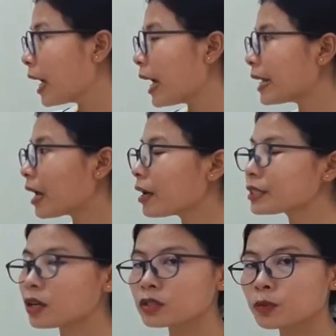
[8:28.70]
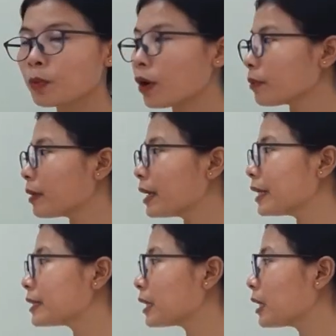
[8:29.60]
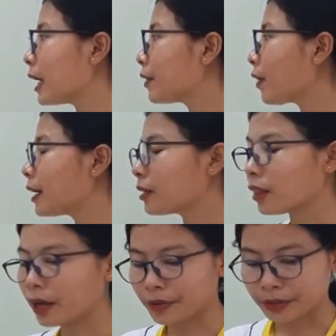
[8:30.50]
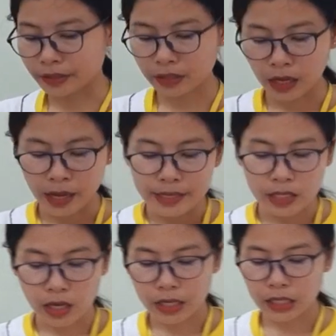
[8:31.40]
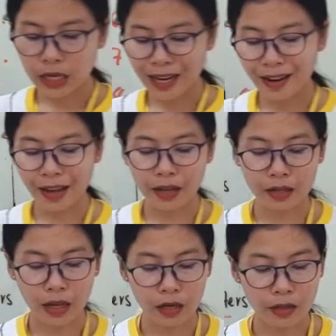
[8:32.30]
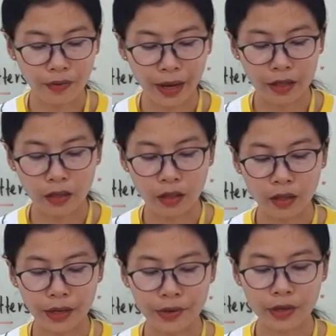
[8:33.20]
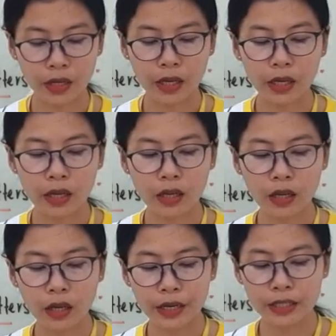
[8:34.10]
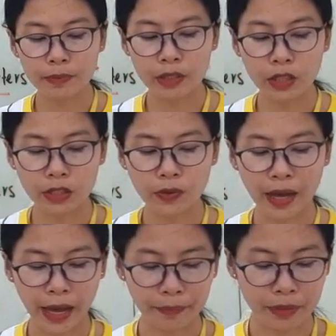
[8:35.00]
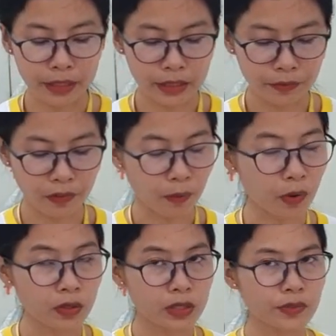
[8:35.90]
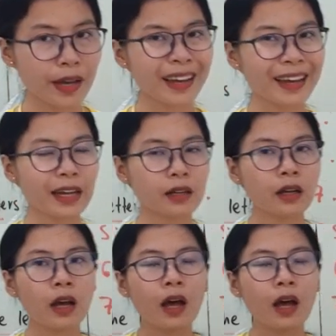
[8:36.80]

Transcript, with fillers: And now let's go to point B, listen and write the letters. So listen and, and write the letter here. This means that you have to listen from truck and